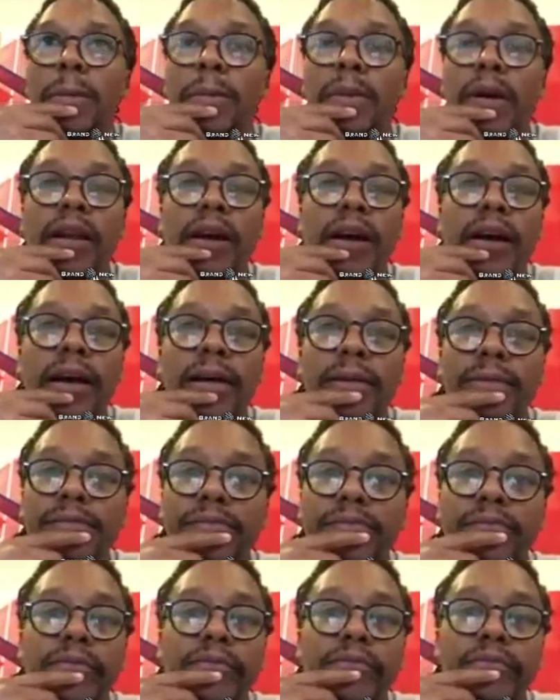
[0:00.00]
But
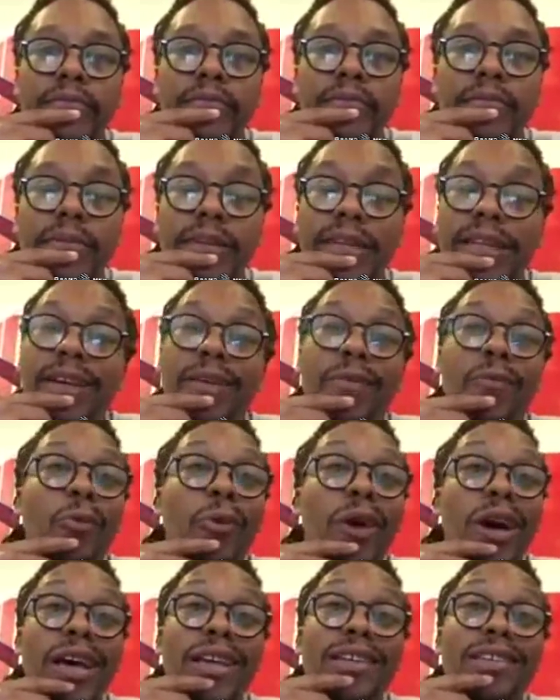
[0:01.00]
nigga,
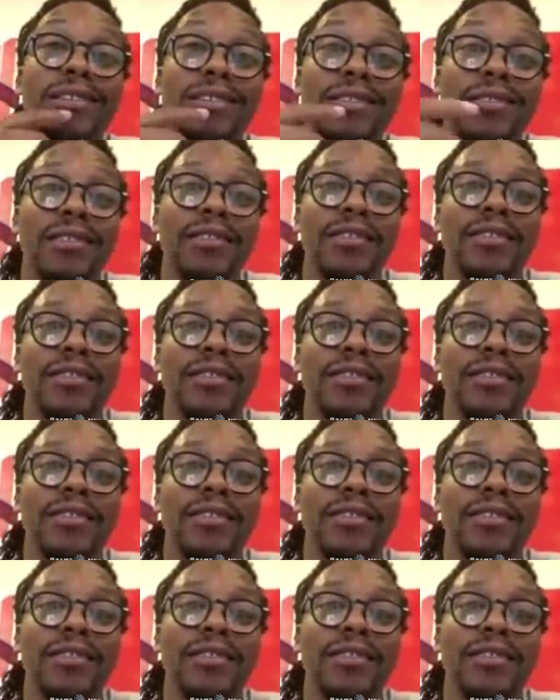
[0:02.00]
what?